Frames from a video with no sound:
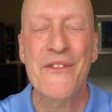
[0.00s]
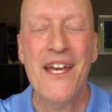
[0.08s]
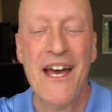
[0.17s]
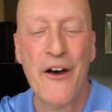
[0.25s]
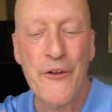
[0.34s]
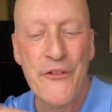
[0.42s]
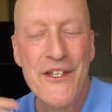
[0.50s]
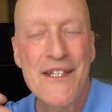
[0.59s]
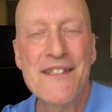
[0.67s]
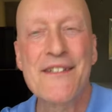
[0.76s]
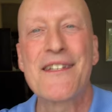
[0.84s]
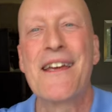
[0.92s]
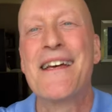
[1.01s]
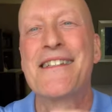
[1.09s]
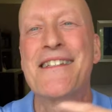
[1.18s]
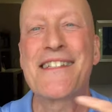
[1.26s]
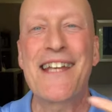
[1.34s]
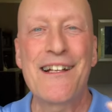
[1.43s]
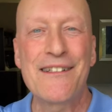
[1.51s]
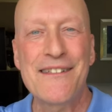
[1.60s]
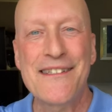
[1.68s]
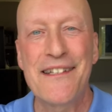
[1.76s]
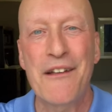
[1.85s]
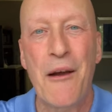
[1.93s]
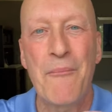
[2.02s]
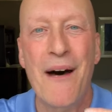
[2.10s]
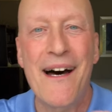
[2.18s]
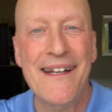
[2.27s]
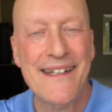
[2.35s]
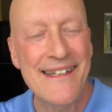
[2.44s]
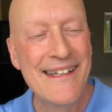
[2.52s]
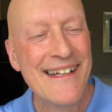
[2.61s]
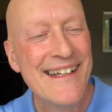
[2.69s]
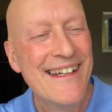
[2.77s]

healthiest cells in our body